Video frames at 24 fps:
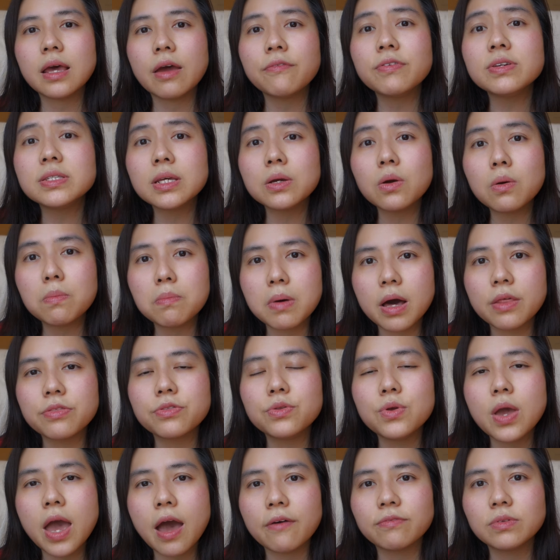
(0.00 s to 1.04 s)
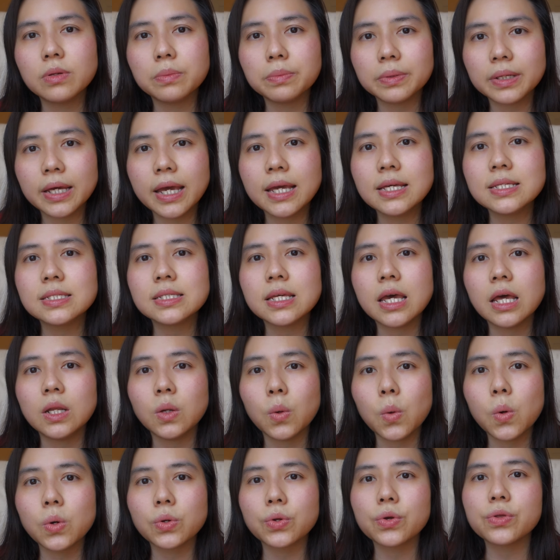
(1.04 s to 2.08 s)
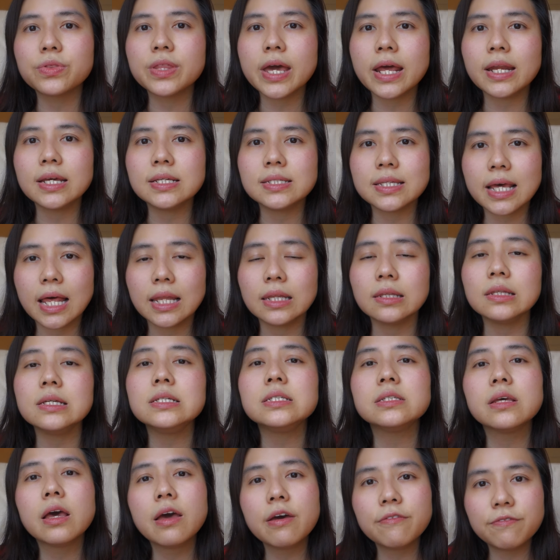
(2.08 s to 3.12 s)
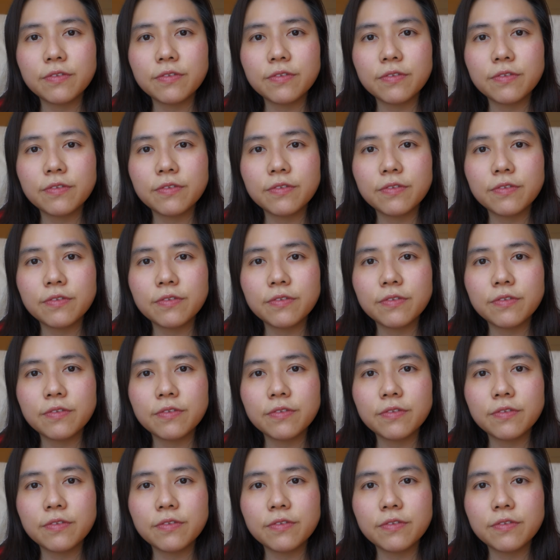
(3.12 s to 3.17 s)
every single month, you have to place an order that is at least